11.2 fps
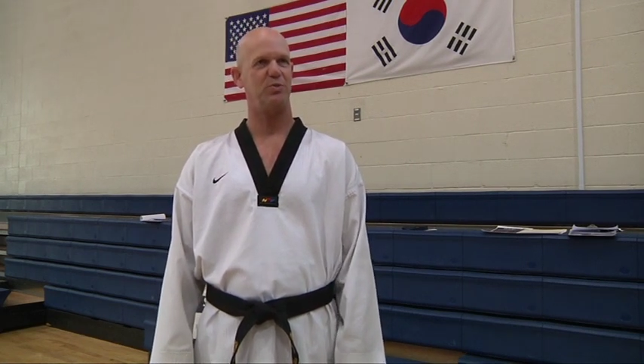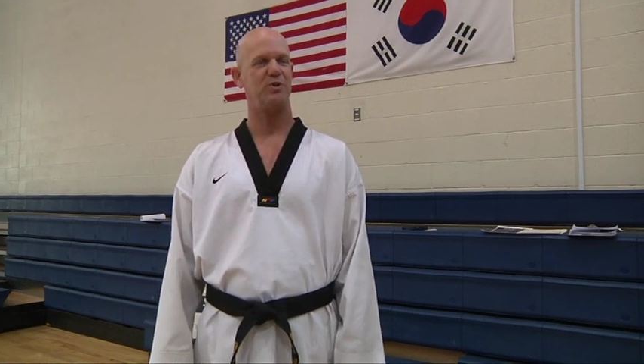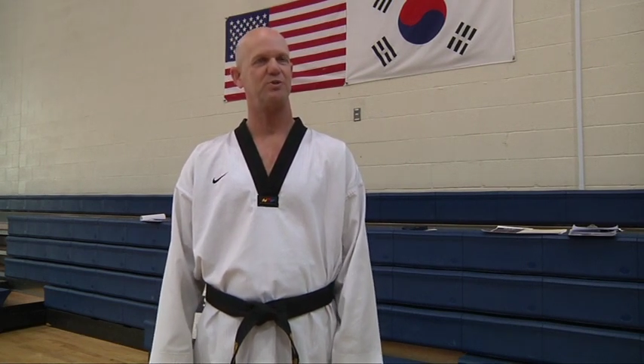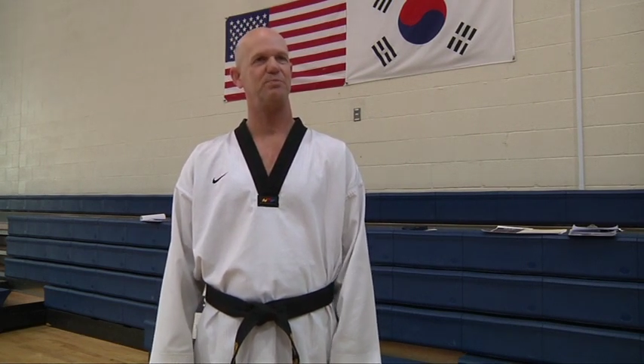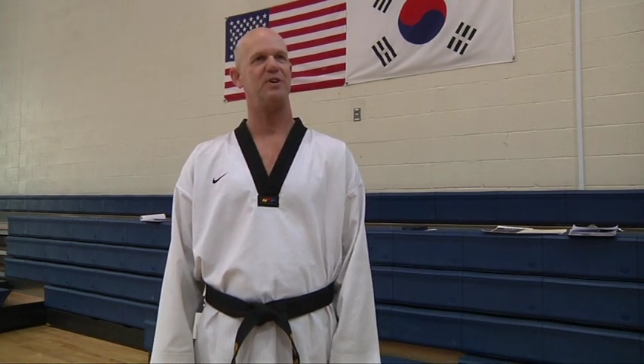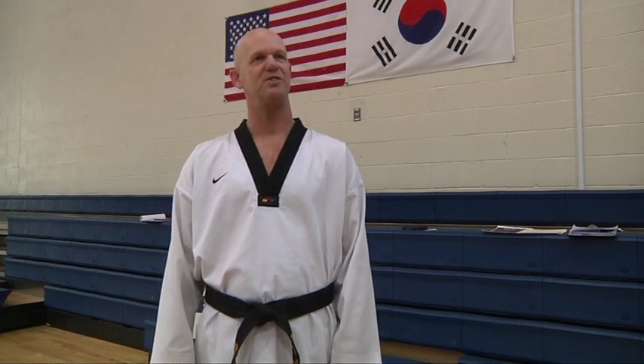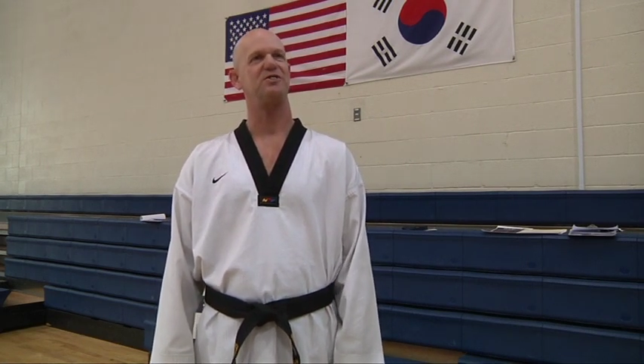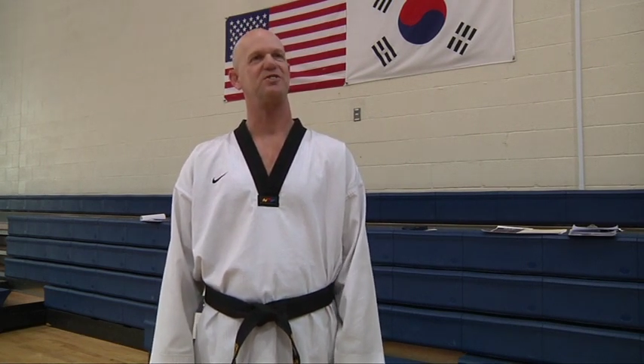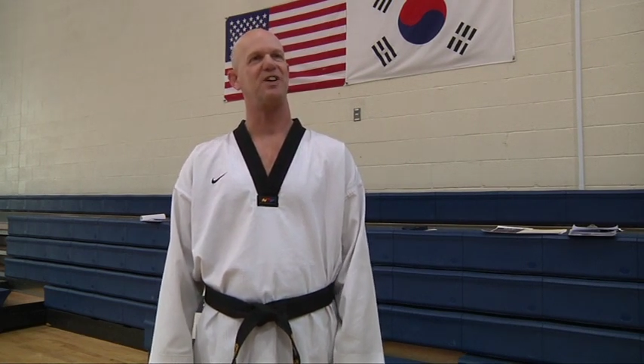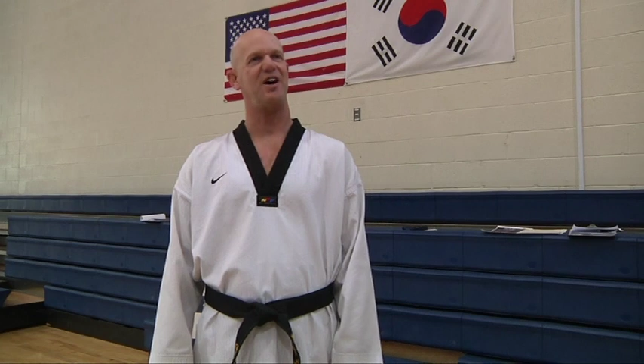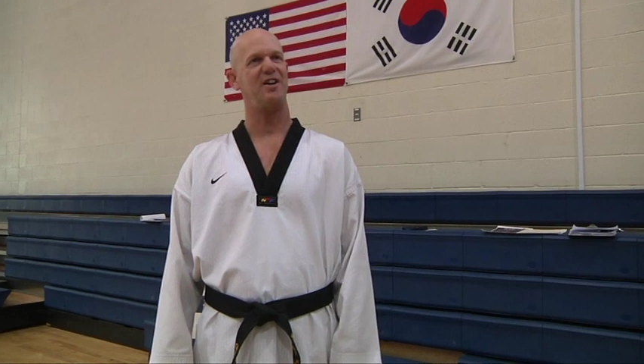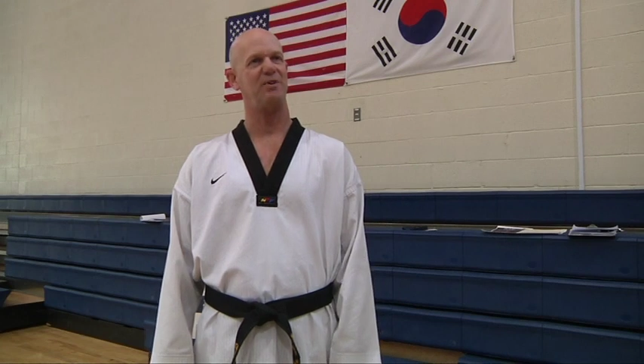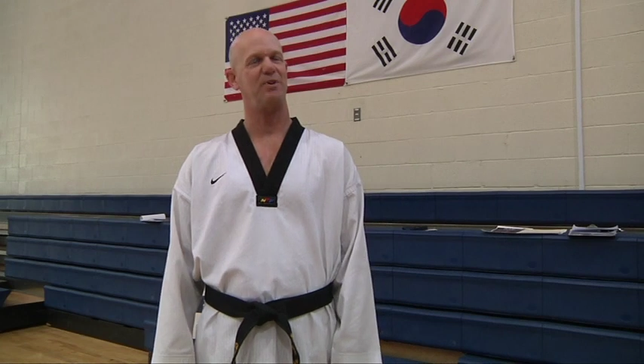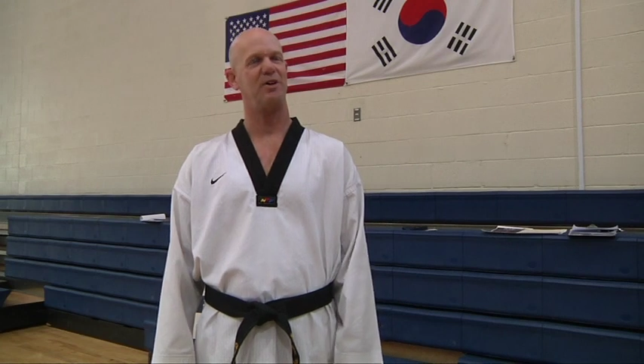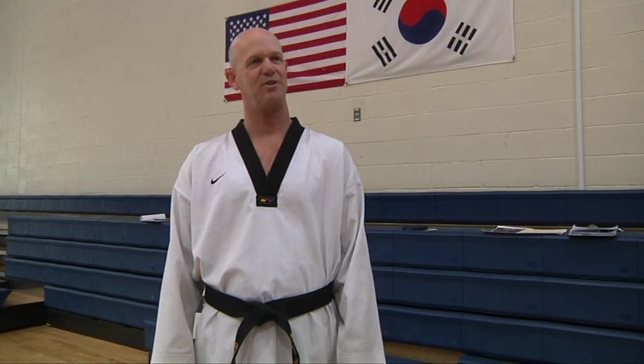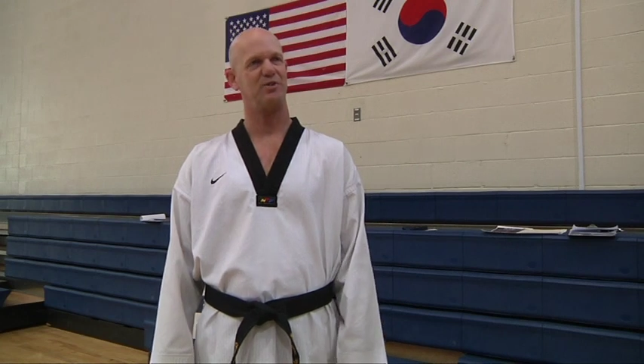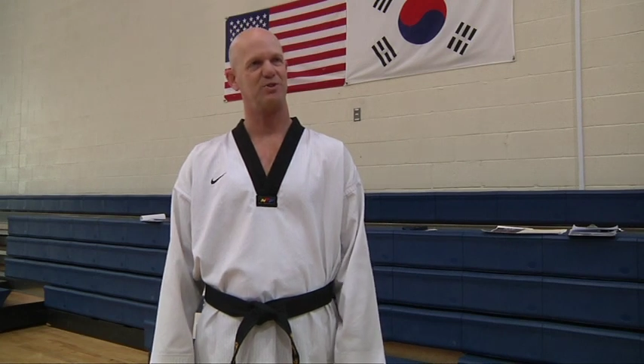which makes society
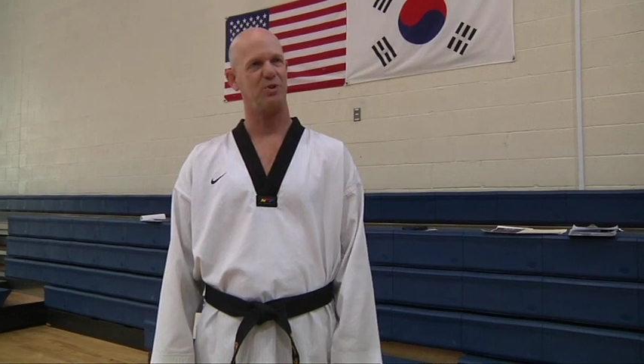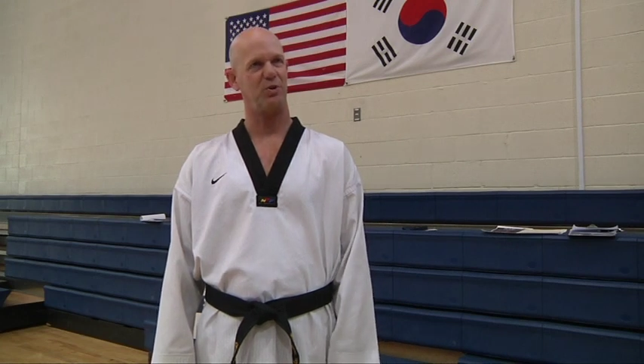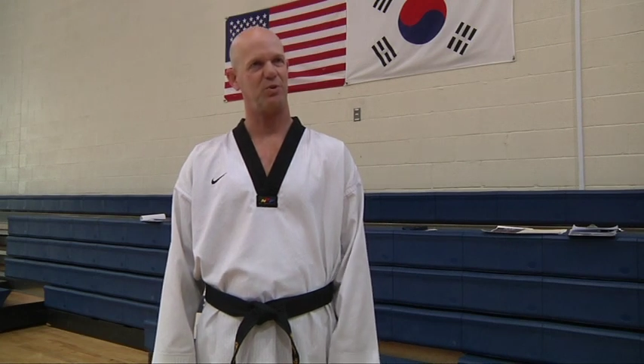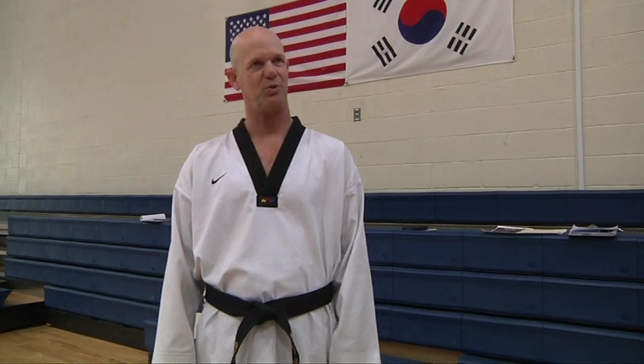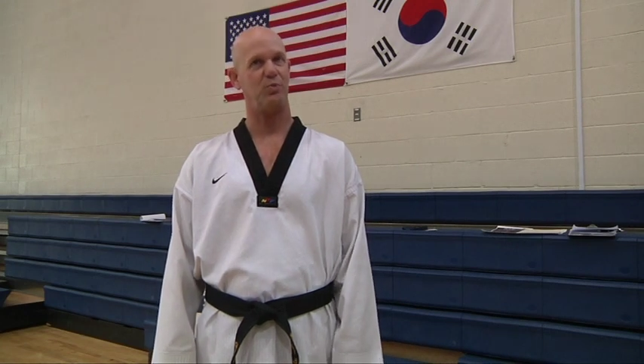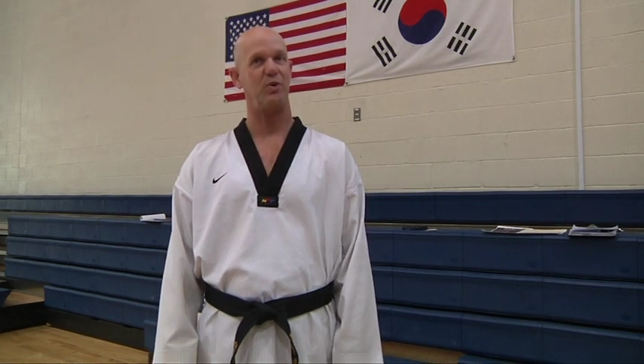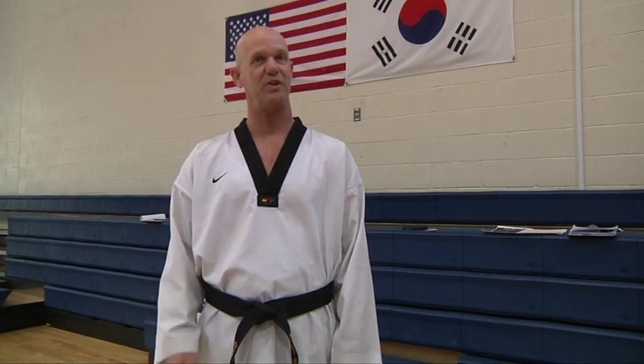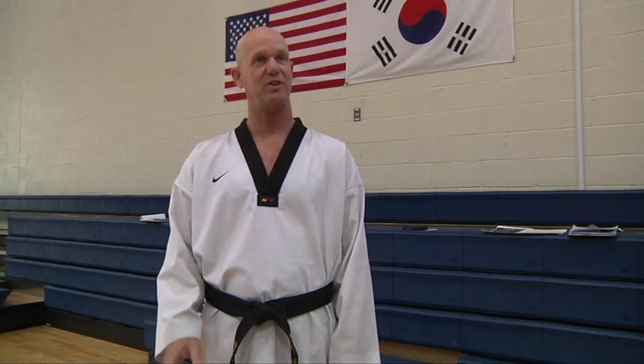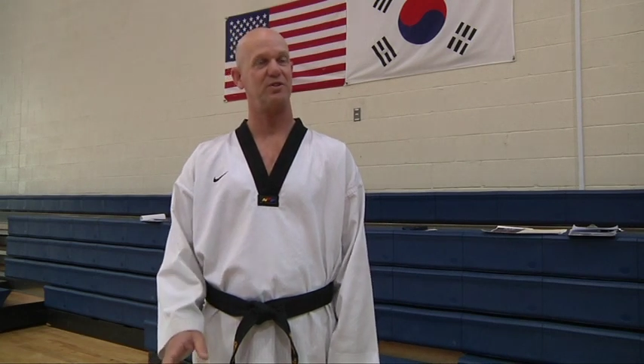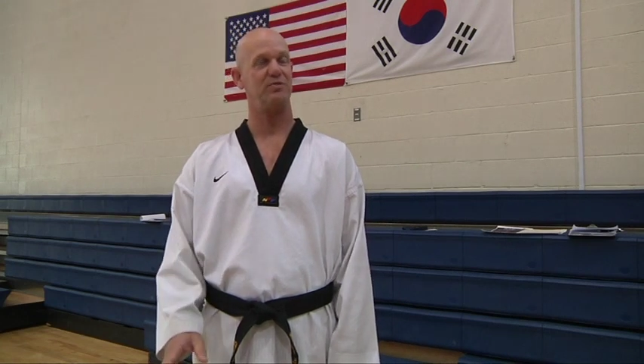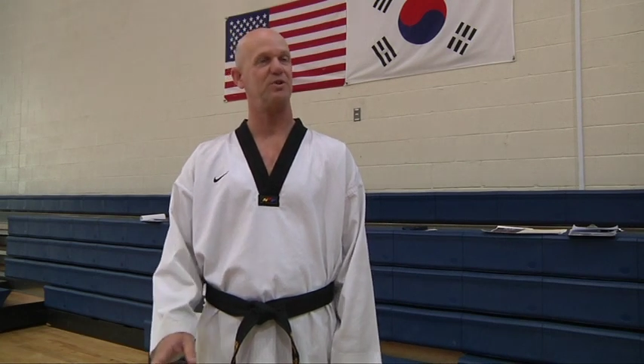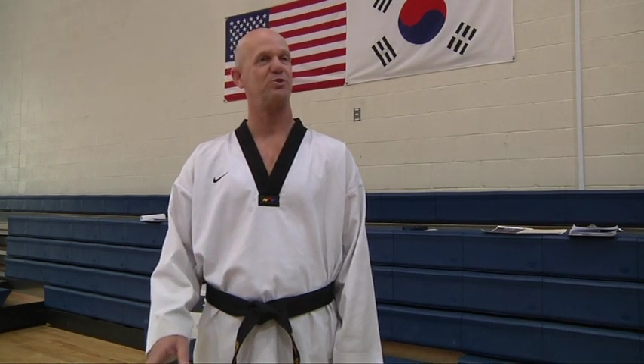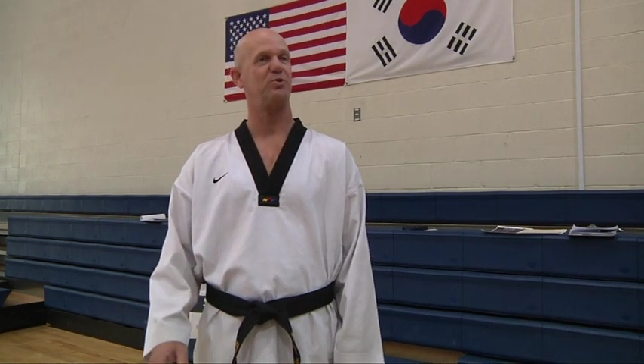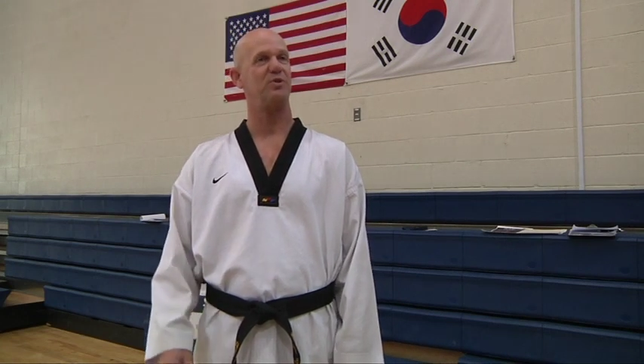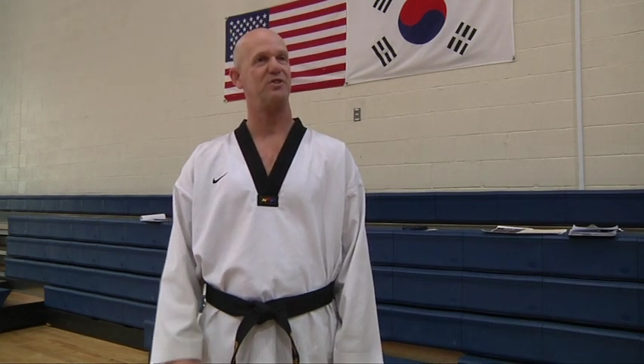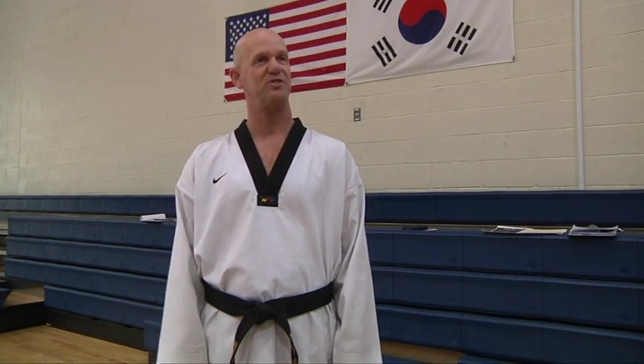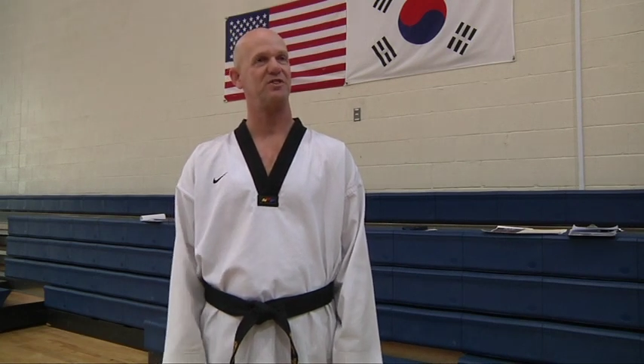better as a whole, one
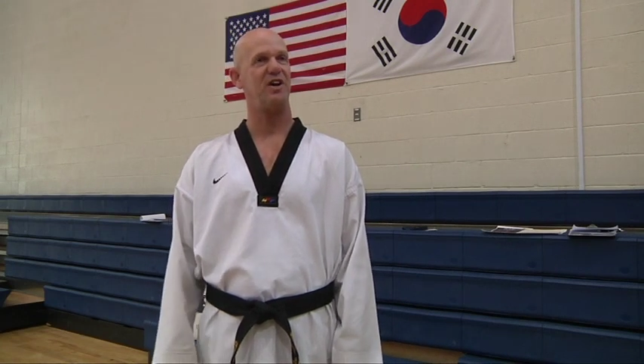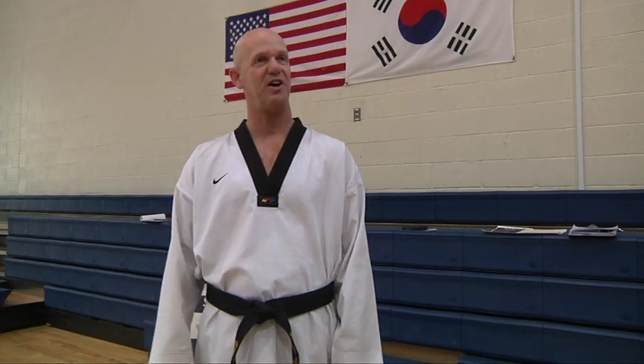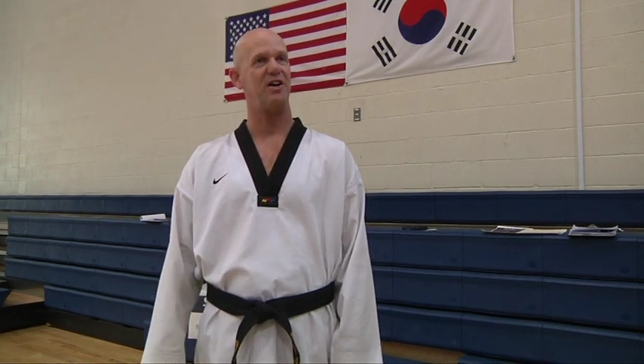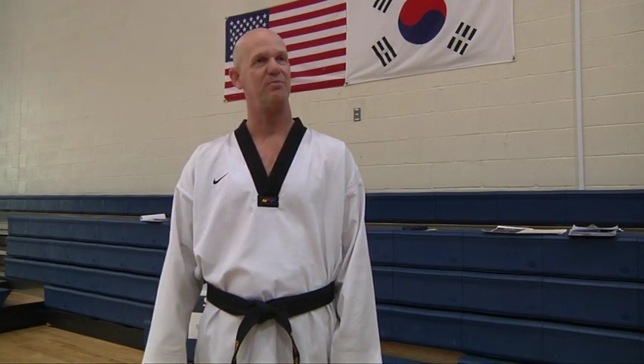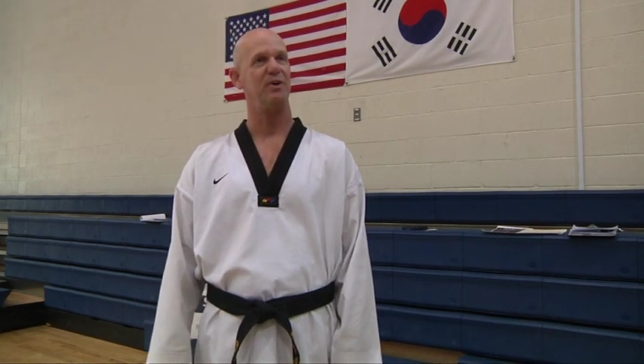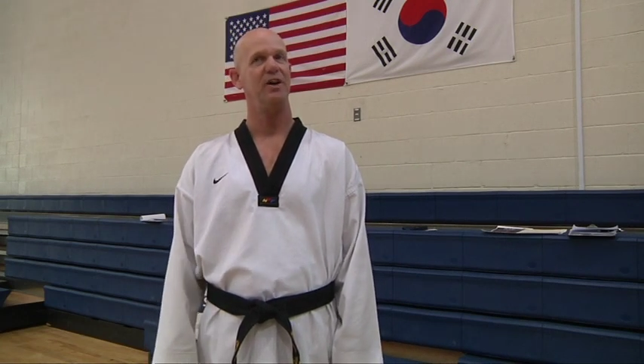individual at a time.